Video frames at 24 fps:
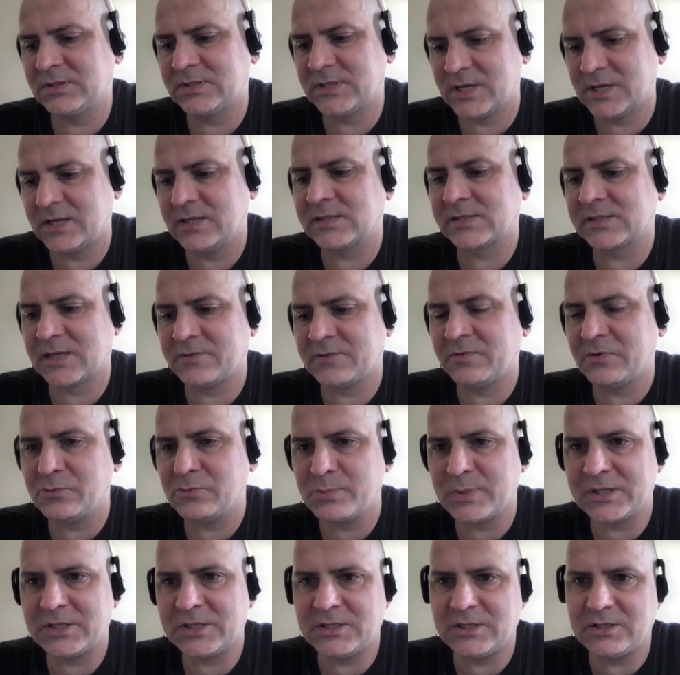they
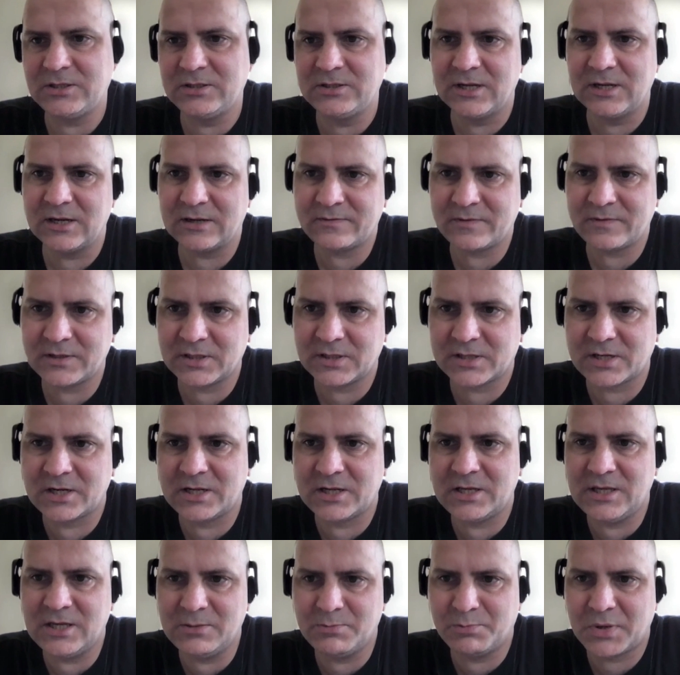will be
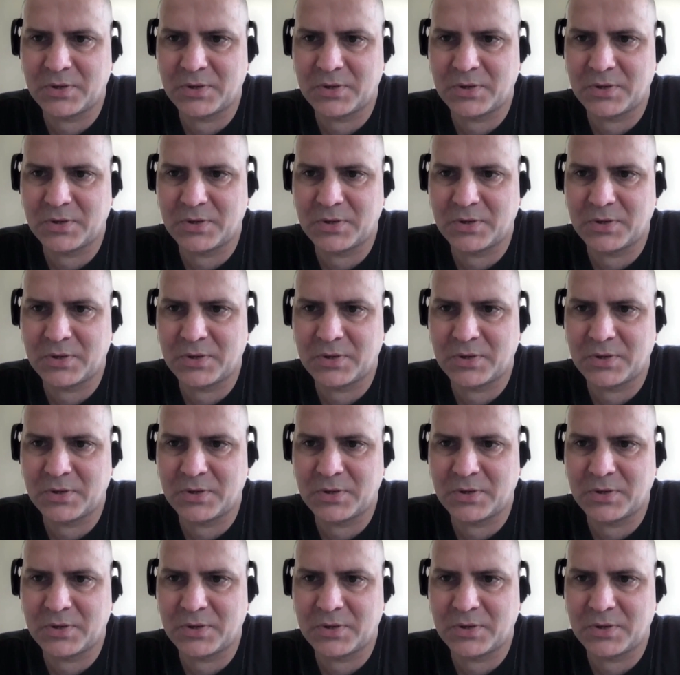definitely